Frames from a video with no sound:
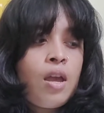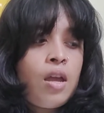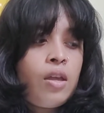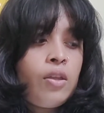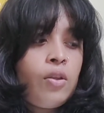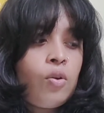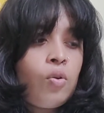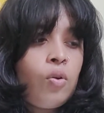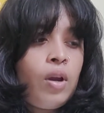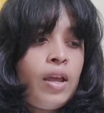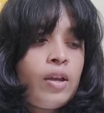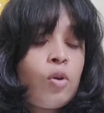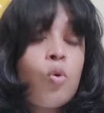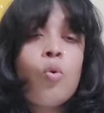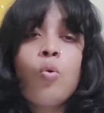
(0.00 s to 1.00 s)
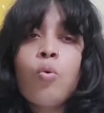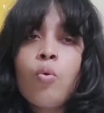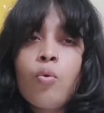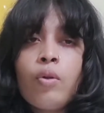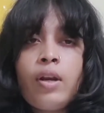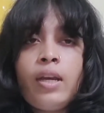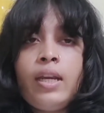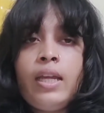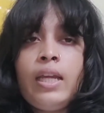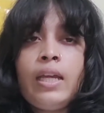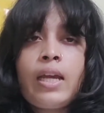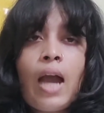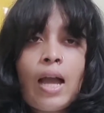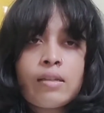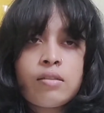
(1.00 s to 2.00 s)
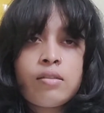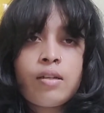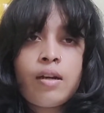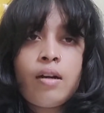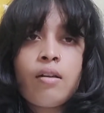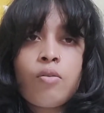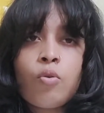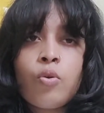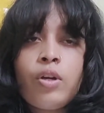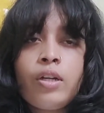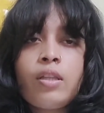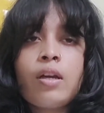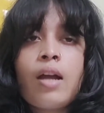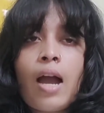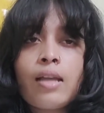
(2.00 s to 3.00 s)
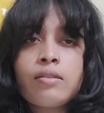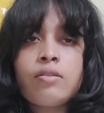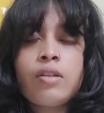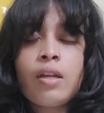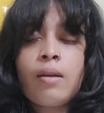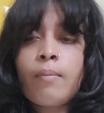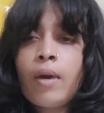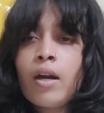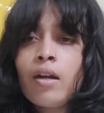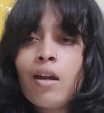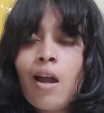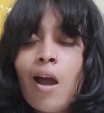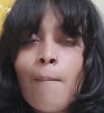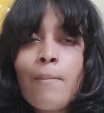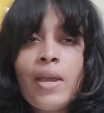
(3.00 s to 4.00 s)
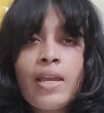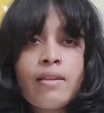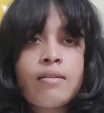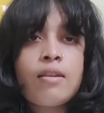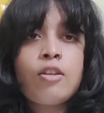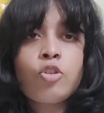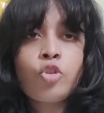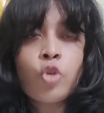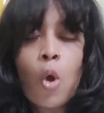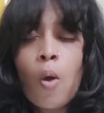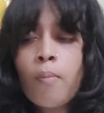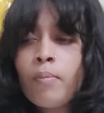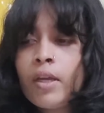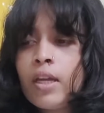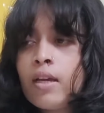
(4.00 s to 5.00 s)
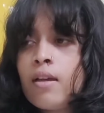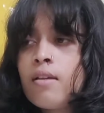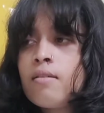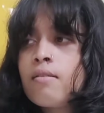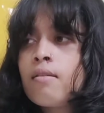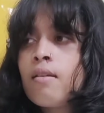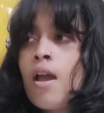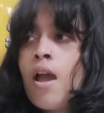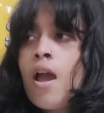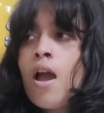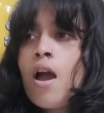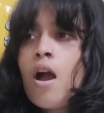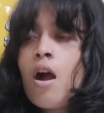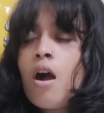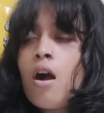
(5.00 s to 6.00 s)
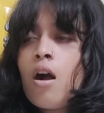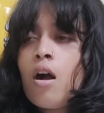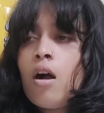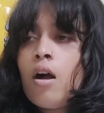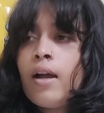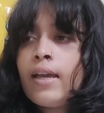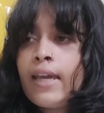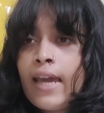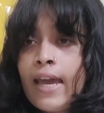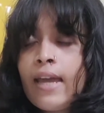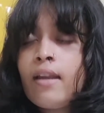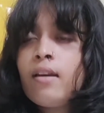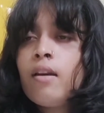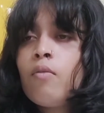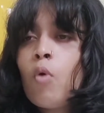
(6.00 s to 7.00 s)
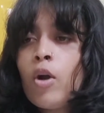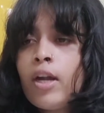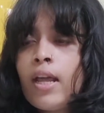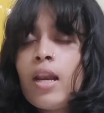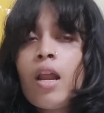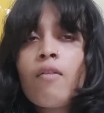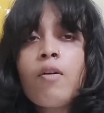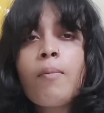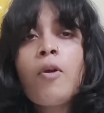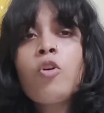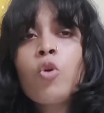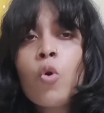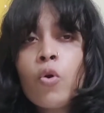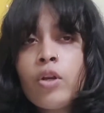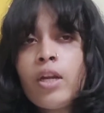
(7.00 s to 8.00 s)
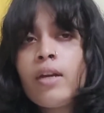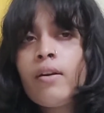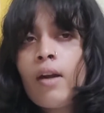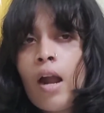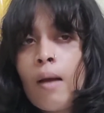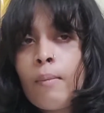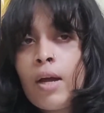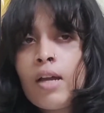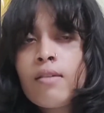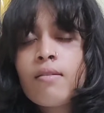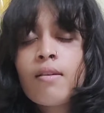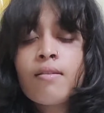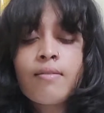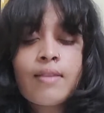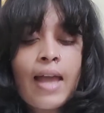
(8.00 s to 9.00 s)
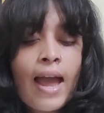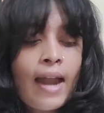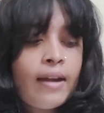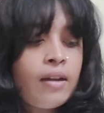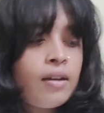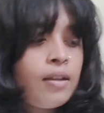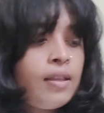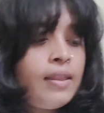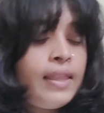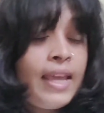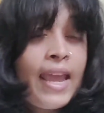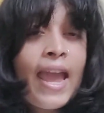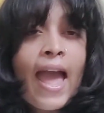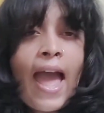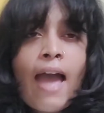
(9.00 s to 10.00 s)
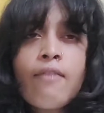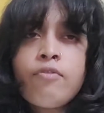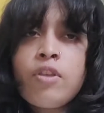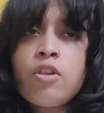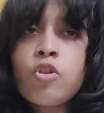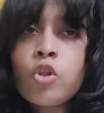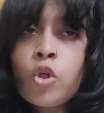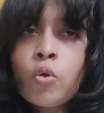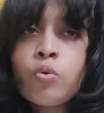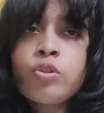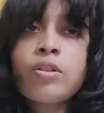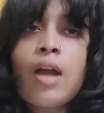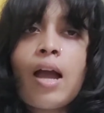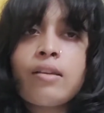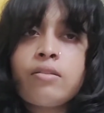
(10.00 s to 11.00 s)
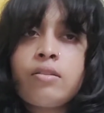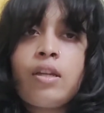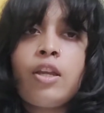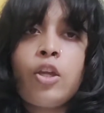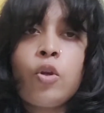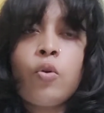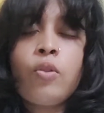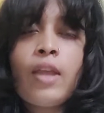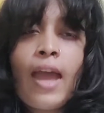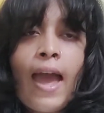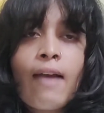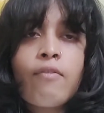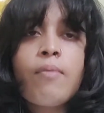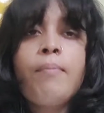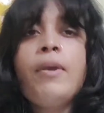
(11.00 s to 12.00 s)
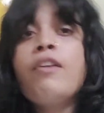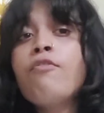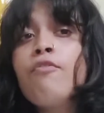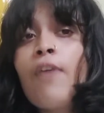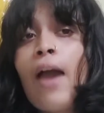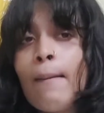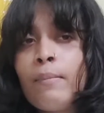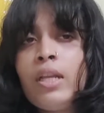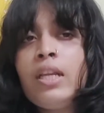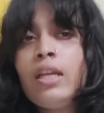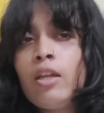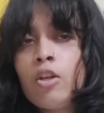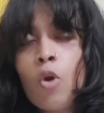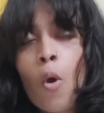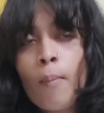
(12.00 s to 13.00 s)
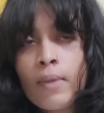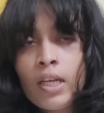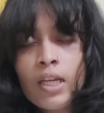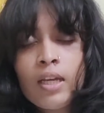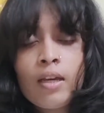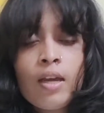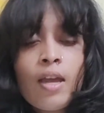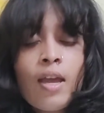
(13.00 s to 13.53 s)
you know, like, who really casted, who did the casting, but amazing job. Because again, what I love about Korean dramas is that they have this huge casting, you know, they have a big family normally.